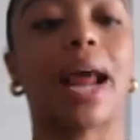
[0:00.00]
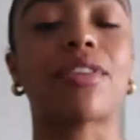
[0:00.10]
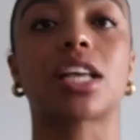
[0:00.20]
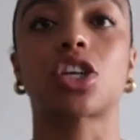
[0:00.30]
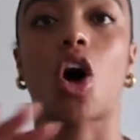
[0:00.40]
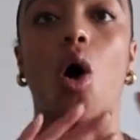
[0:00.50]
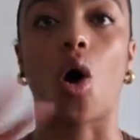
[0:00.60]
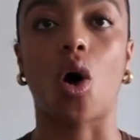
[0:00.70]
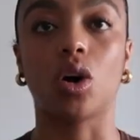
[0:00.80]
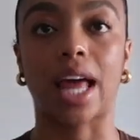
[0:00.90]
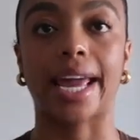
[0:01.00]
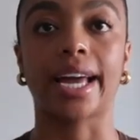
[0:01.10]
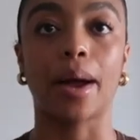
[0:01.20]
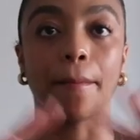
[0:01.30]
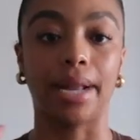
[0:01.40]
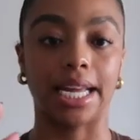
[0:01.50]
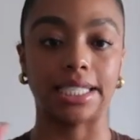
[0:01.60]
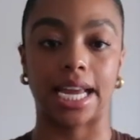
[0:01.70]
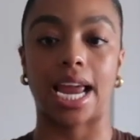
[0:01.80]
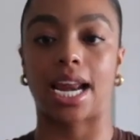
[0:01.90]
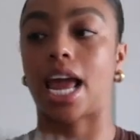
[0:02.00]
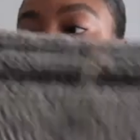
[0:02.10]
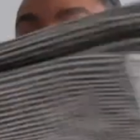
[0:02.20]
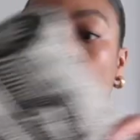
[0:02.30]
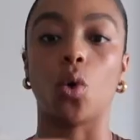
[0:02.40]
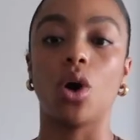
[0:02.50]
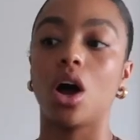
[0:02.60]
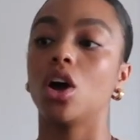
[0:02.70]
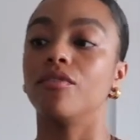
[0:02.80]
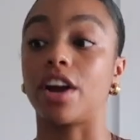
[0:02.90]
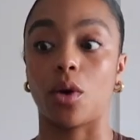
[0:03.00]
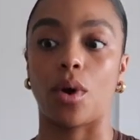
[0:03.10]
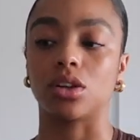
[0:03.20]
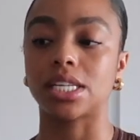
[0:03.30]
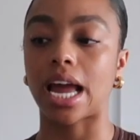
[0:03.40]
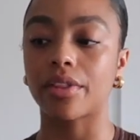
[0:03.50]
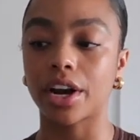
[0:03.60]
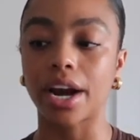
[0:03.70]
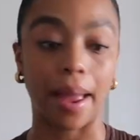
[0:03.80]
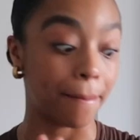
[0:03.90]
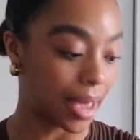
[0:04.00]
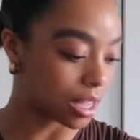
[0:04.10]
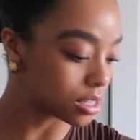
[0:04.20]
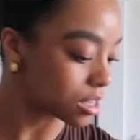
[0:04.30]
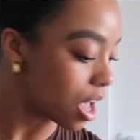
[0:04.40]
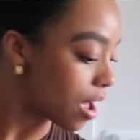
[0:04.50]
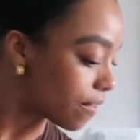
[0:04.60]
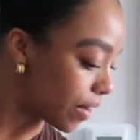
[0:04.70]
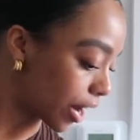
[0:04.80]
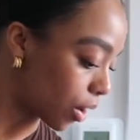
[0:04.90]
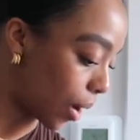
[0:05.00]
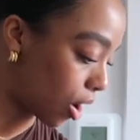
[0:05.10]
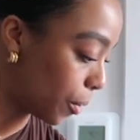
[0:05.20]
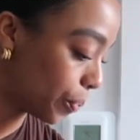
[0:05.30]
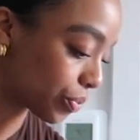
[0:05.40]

but I think it's gonna all like blend in and go very well together and mix very well.